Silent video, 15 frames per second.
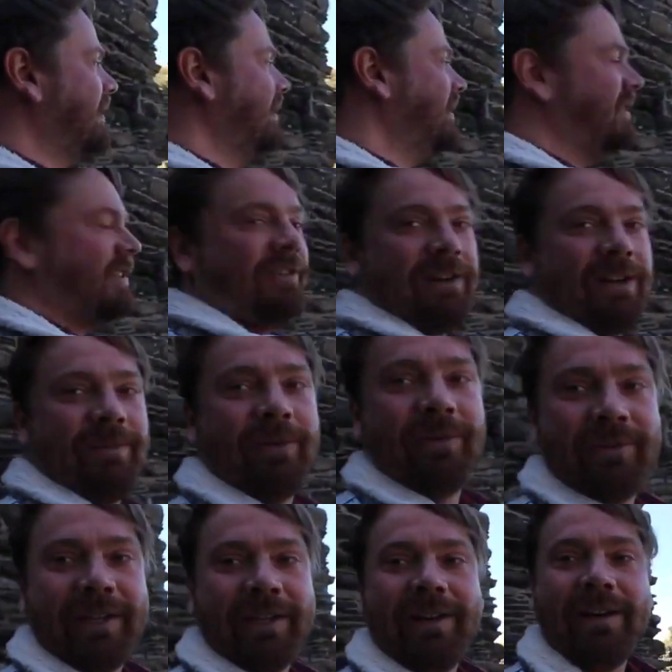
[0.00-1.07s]
This is incredible.
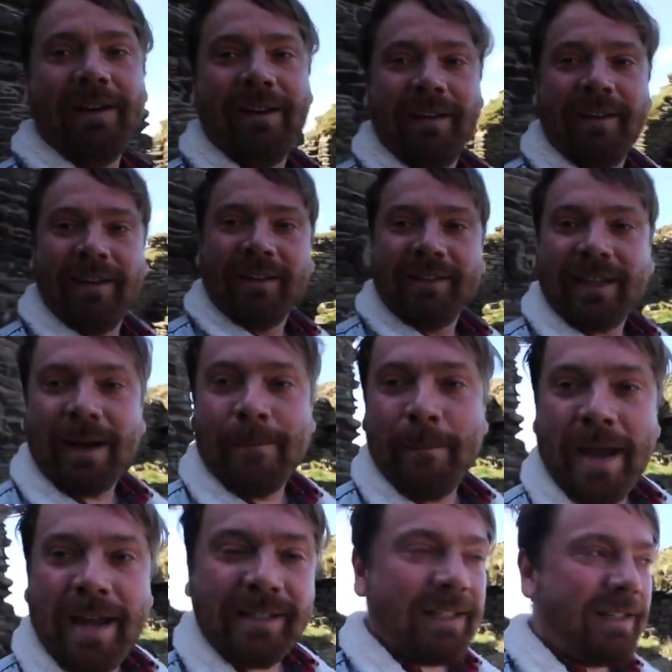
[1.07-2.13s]
It's like a
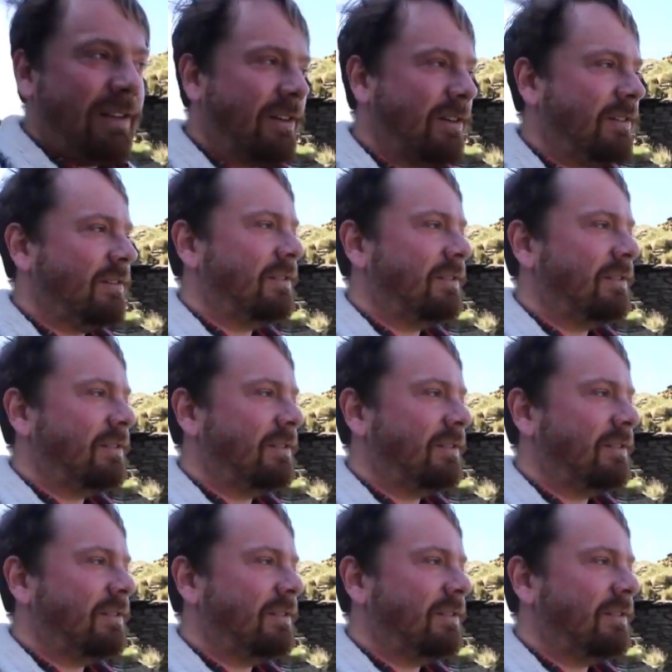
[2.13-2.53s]
maze in here.